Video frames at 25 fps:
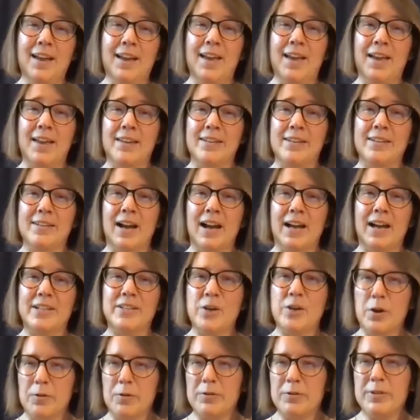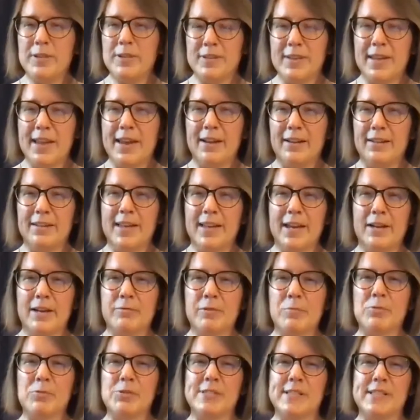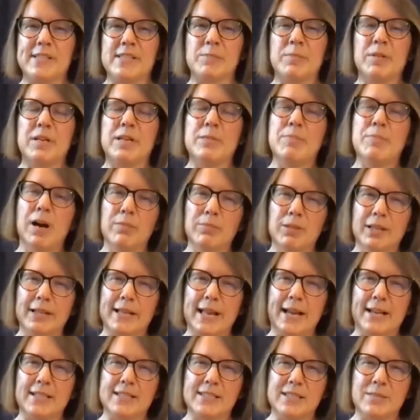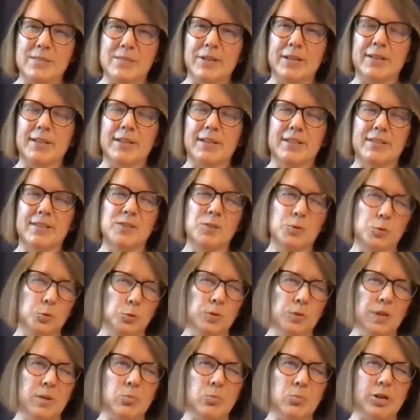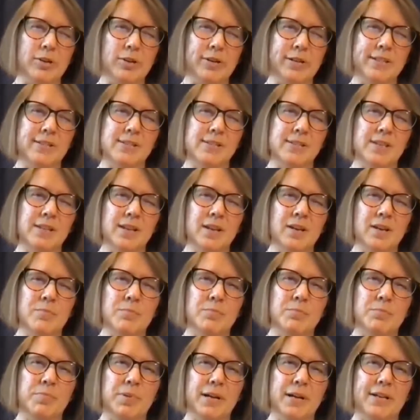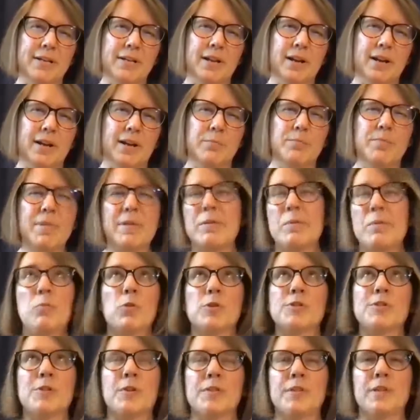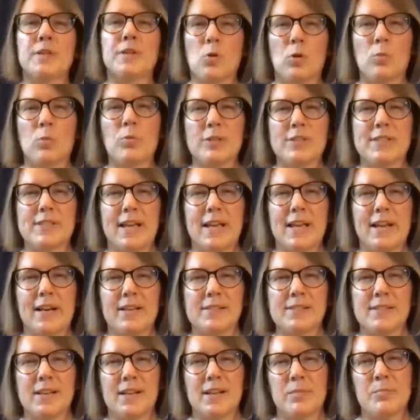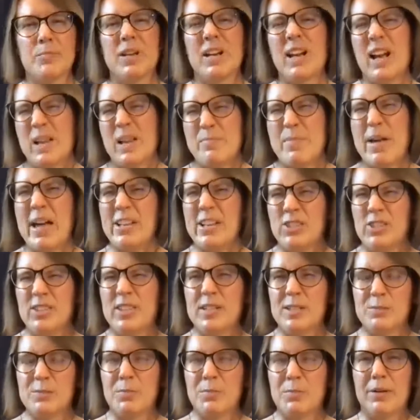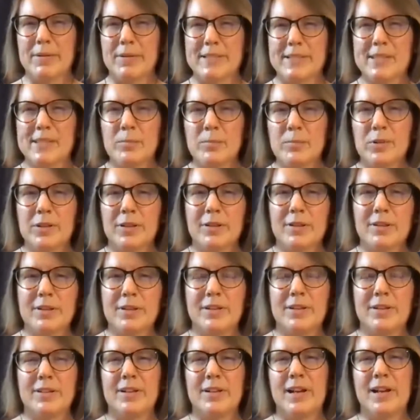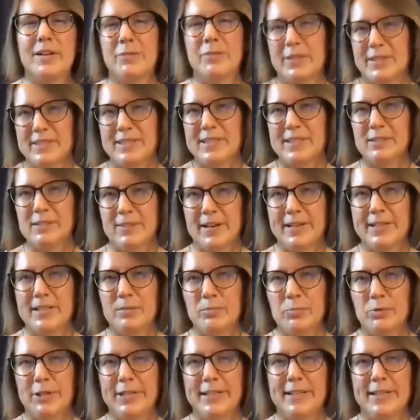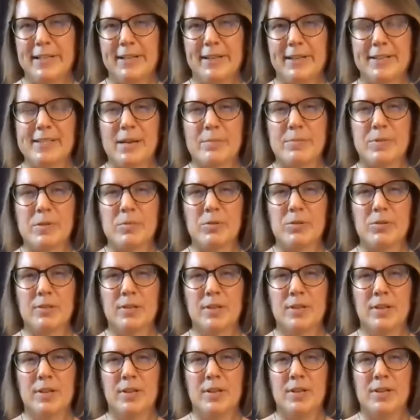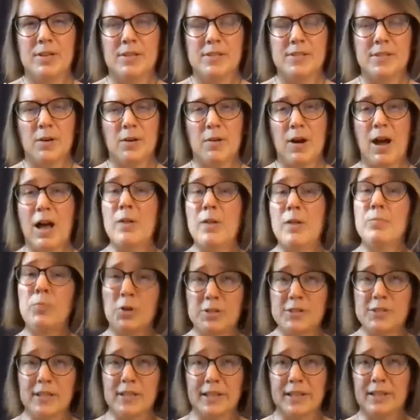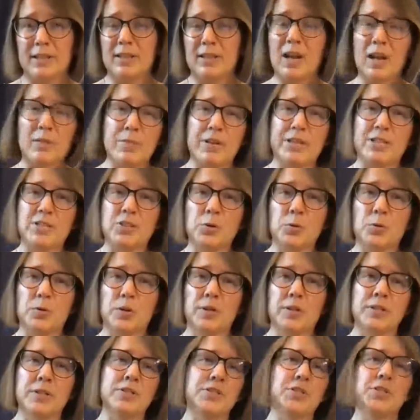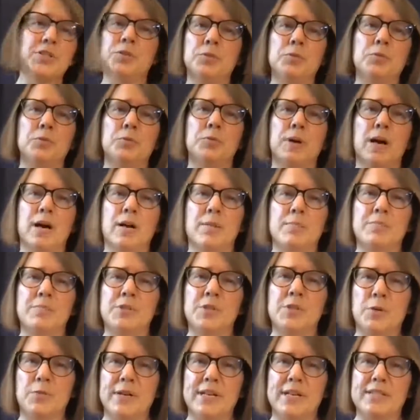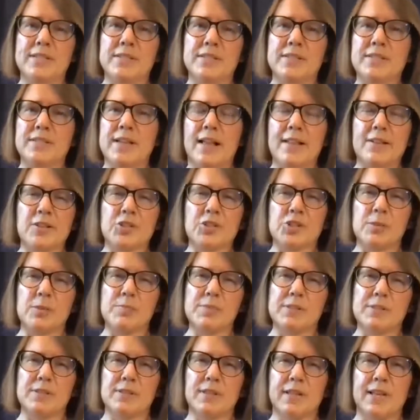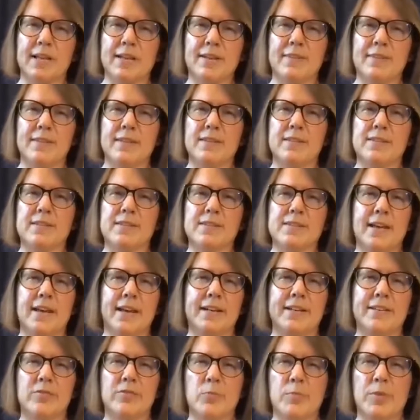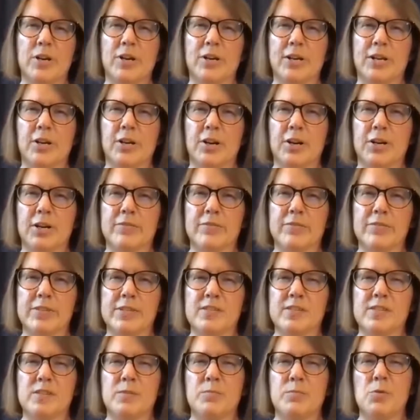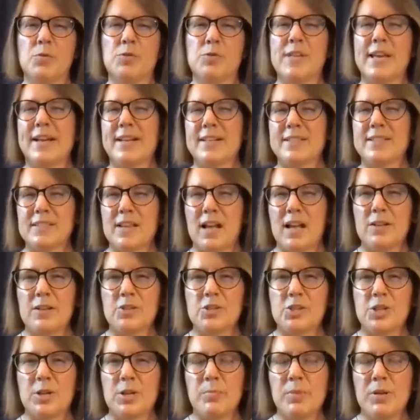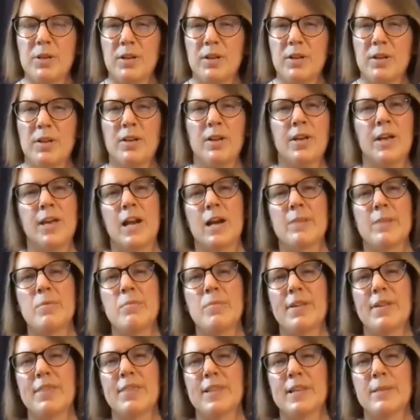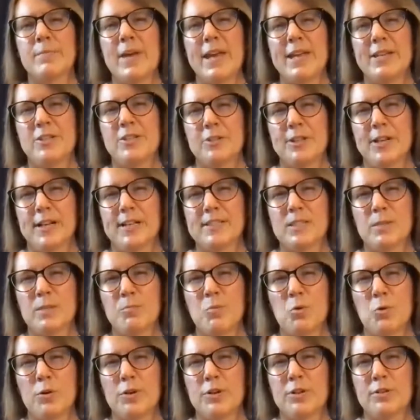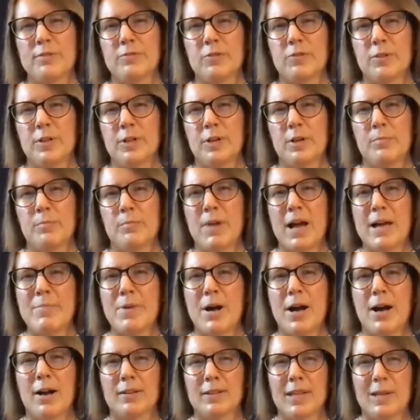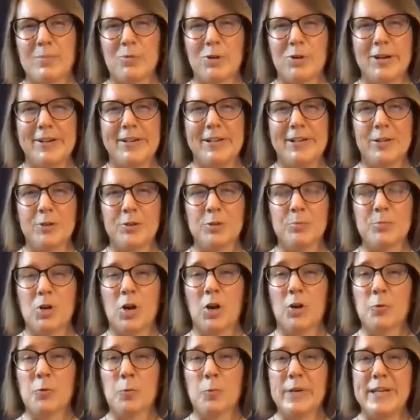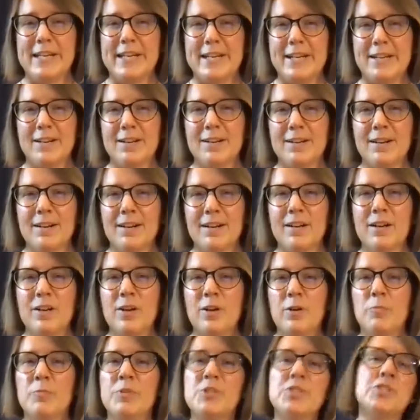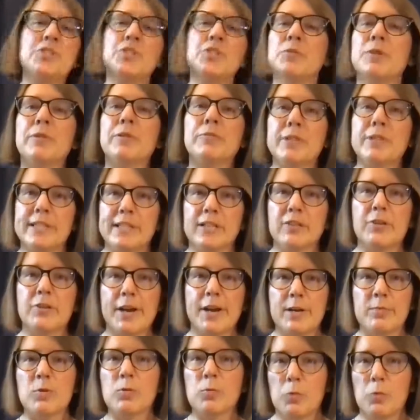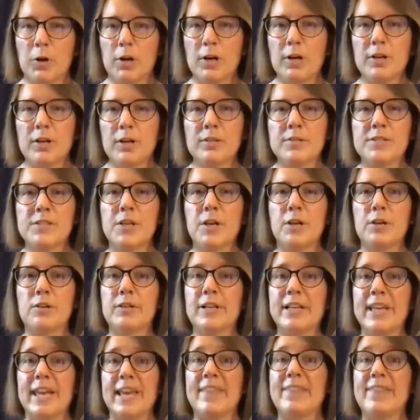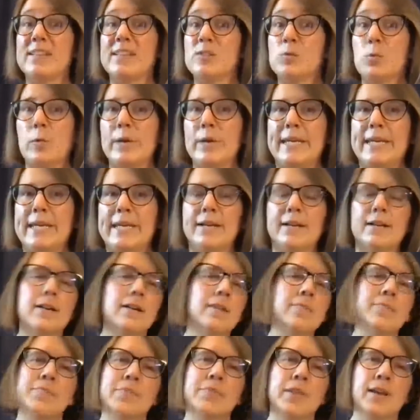And I know that the ALA represents many public academic and school librarians, but maybe more so than corporate settings, but I imagine that it's probably similar, and I really still find it pretty unacceptable. So personally, I make sure to donate to scholarships like the Society of American Archivists Mosaic Scholarship. And I'm a monthly Patreon supporter for a BIPOC librarian group called We Here, which is doing really incredible work. So again, that's We Here.